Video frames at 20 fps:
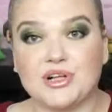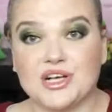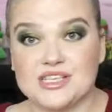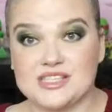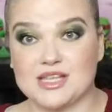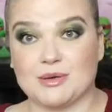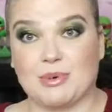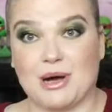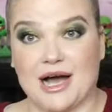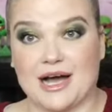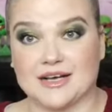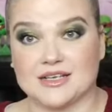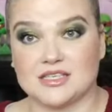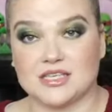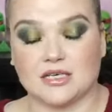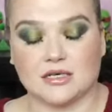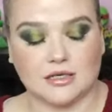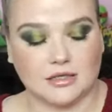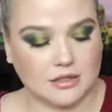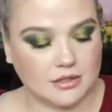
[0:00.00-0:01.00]
Plus the
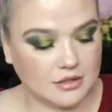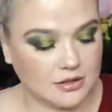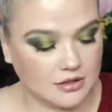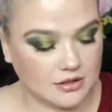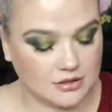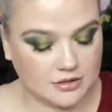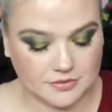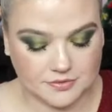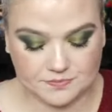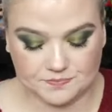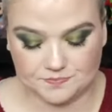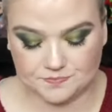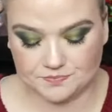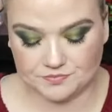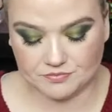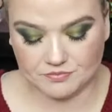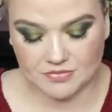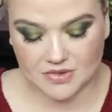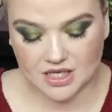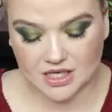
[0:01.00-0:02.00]
box.
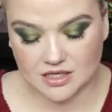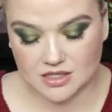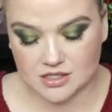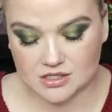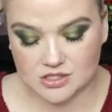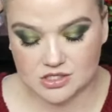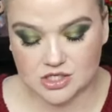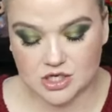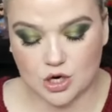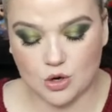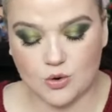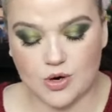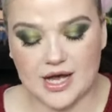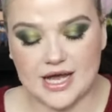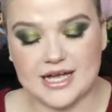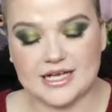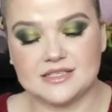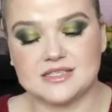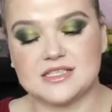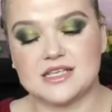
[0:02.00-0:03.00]
So
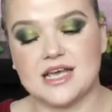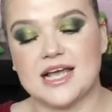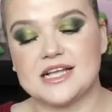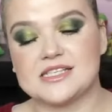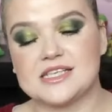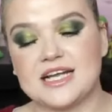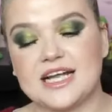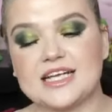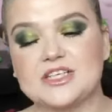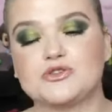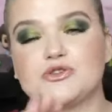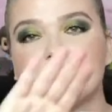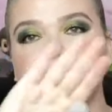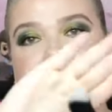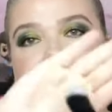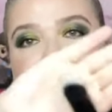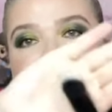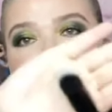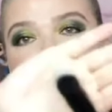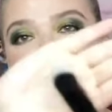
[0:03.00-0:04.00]
it's an
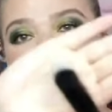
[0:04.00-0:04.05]
interesting